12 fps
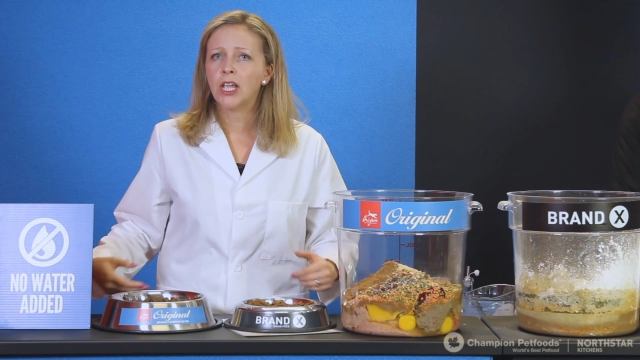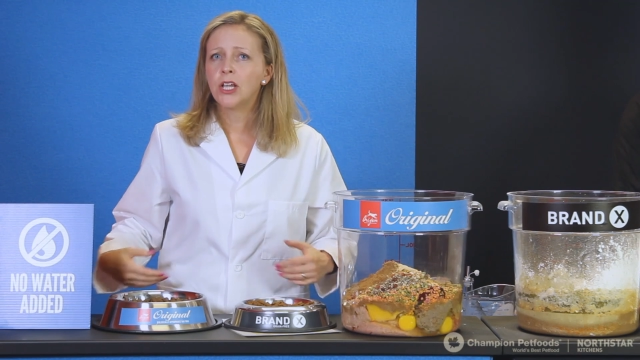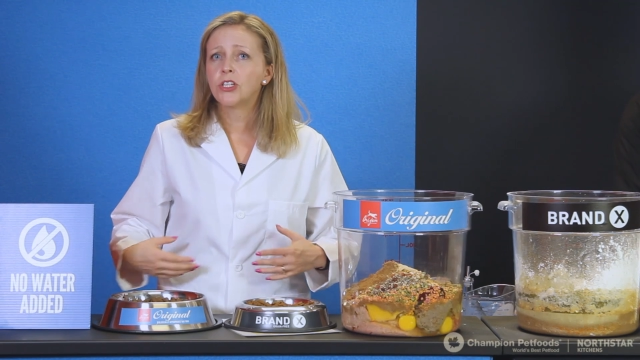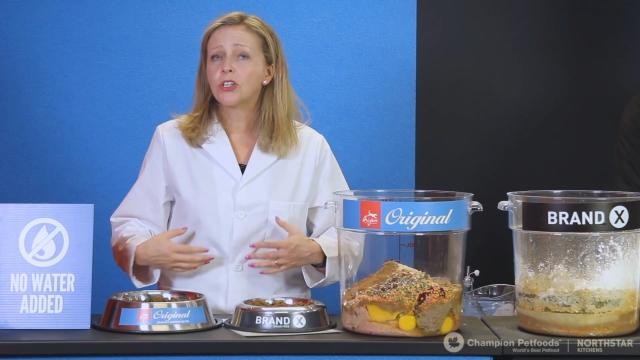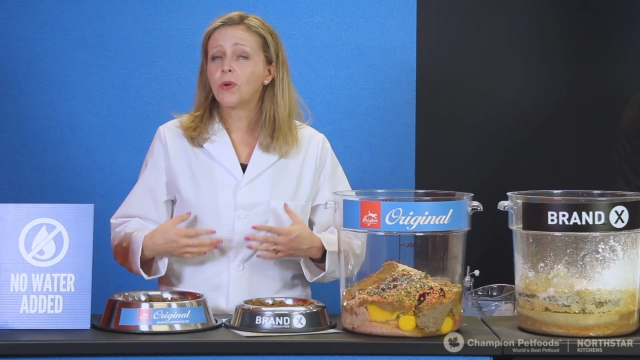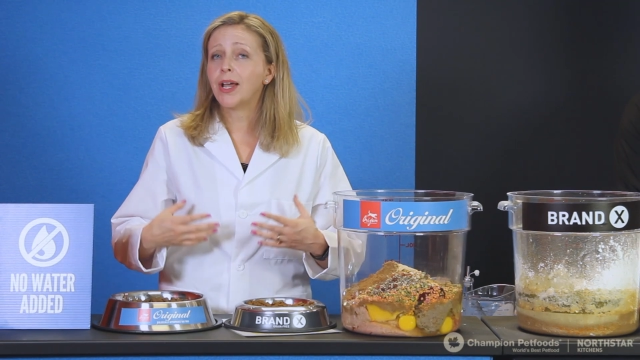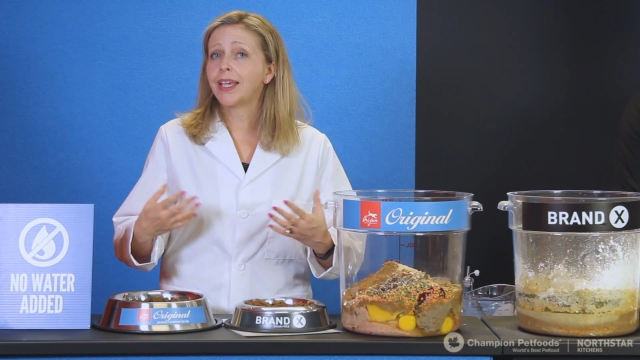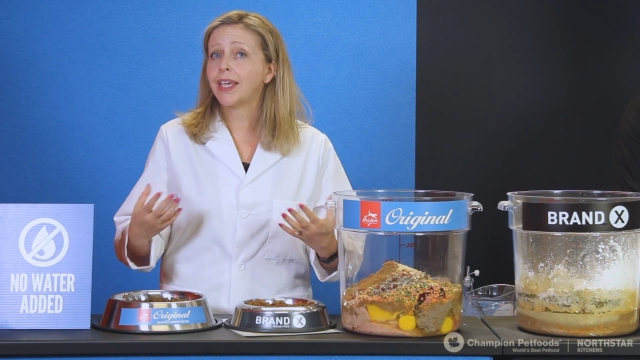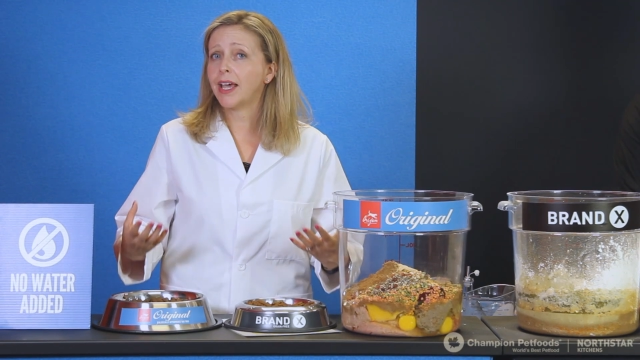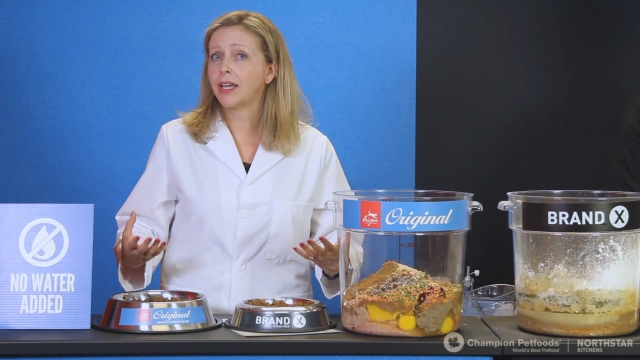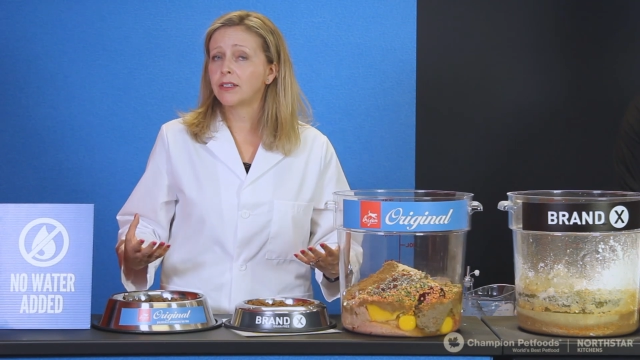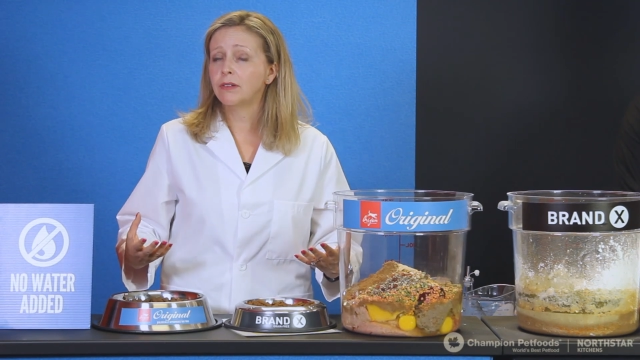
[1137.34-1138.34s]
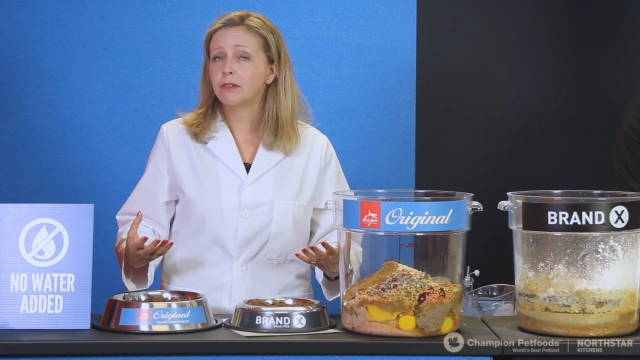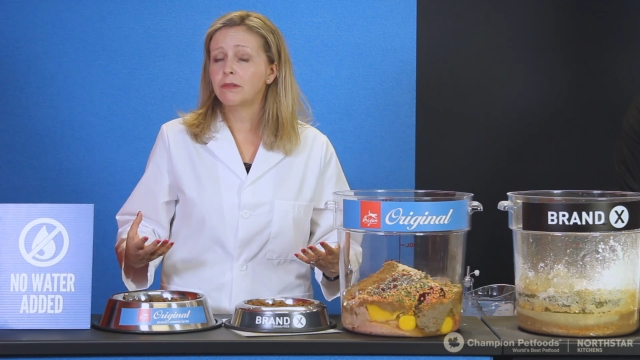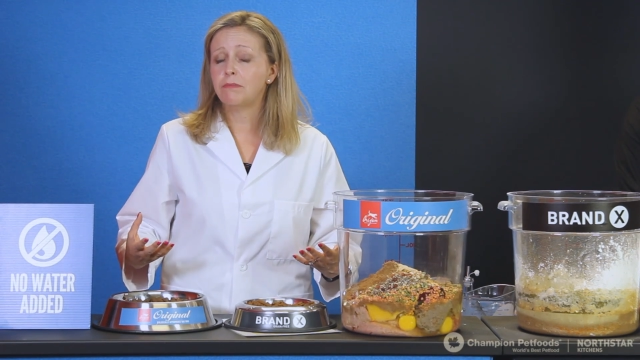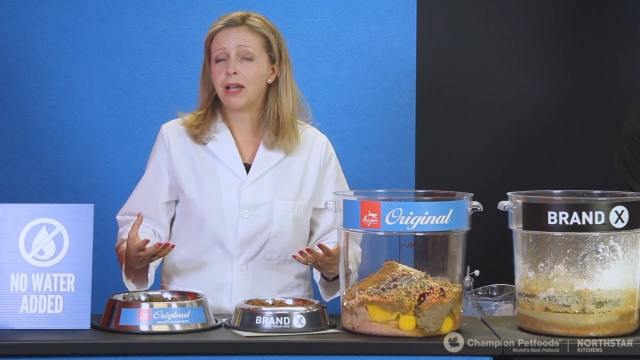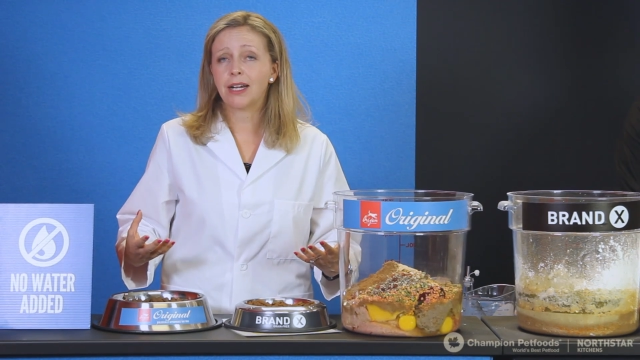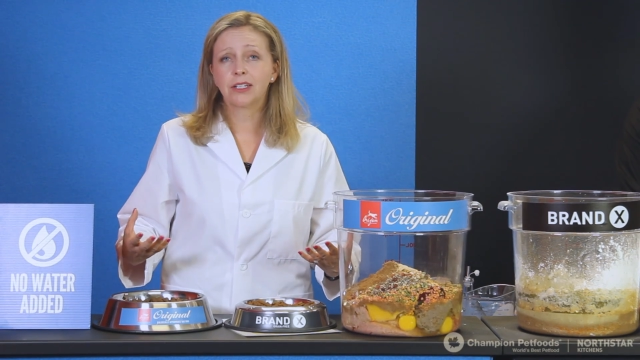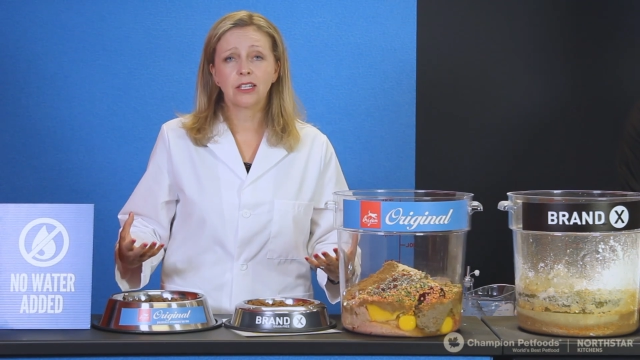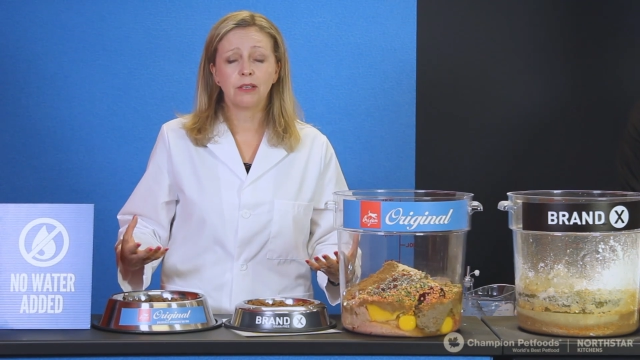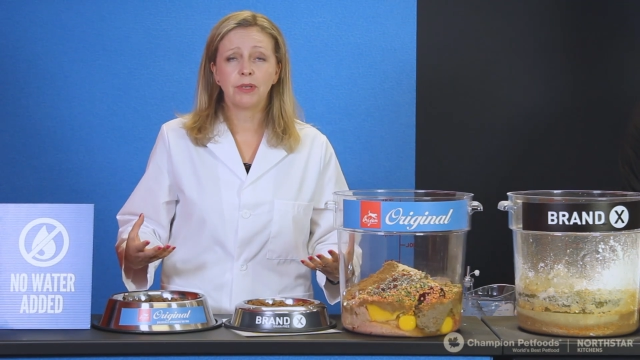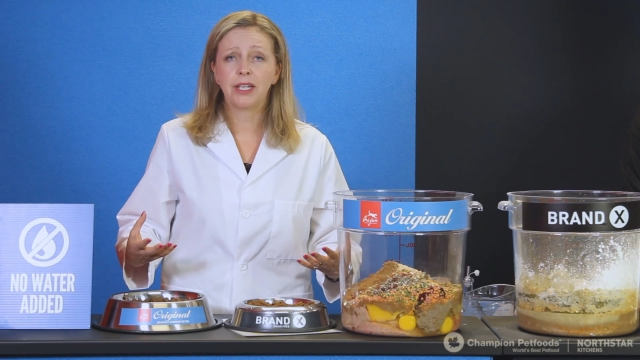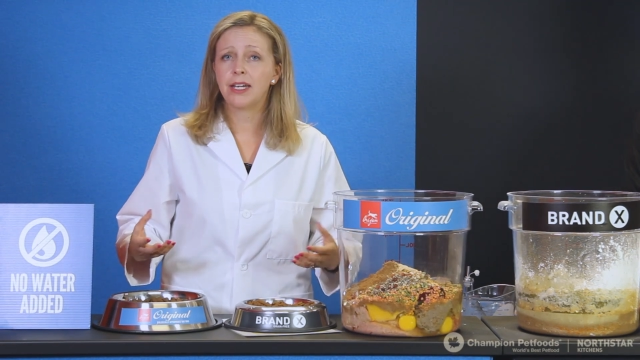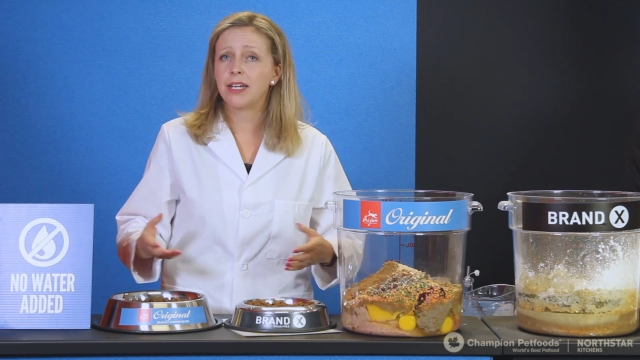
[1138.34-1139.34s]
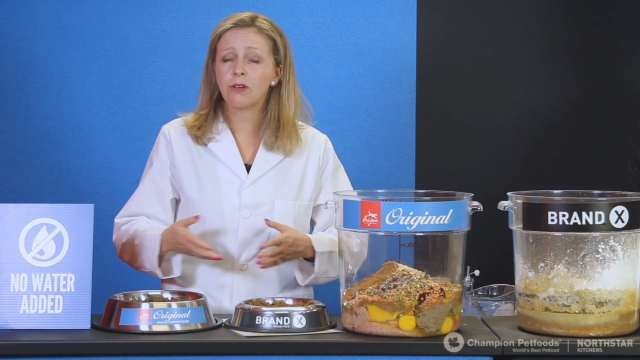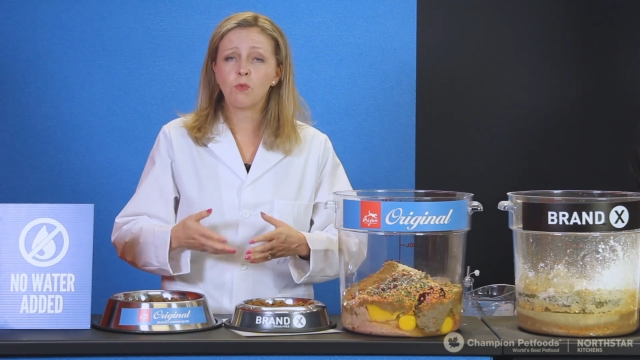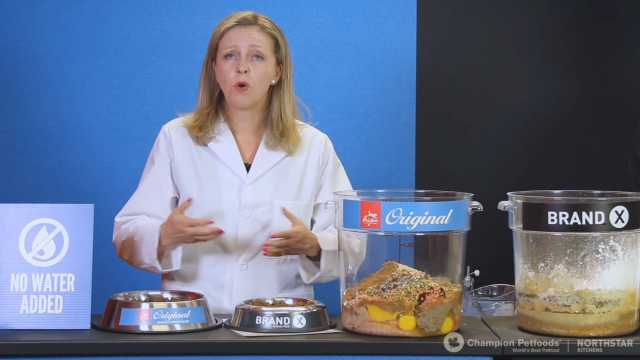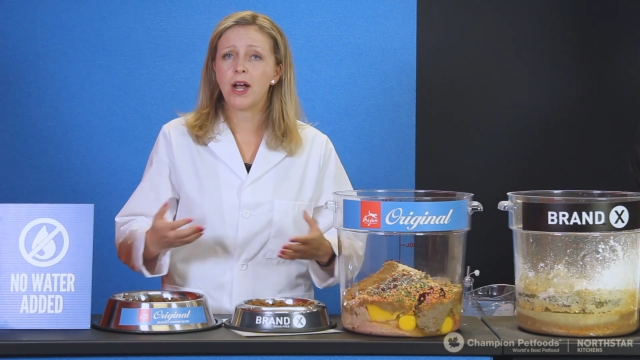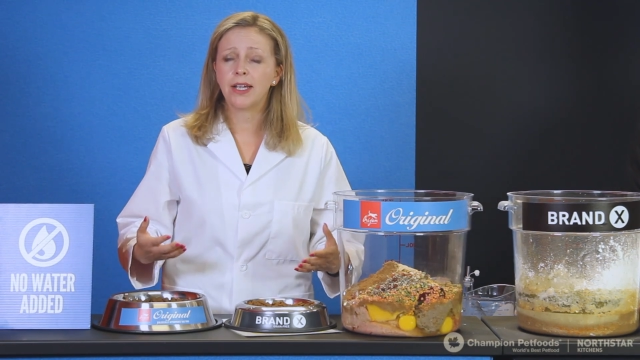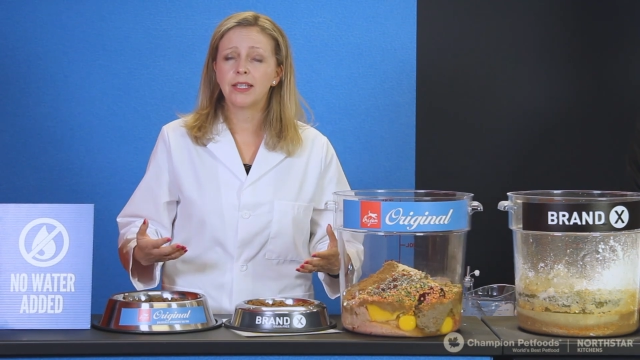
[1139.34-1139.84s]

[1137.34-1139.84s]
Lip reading: So again, back to the beginning and why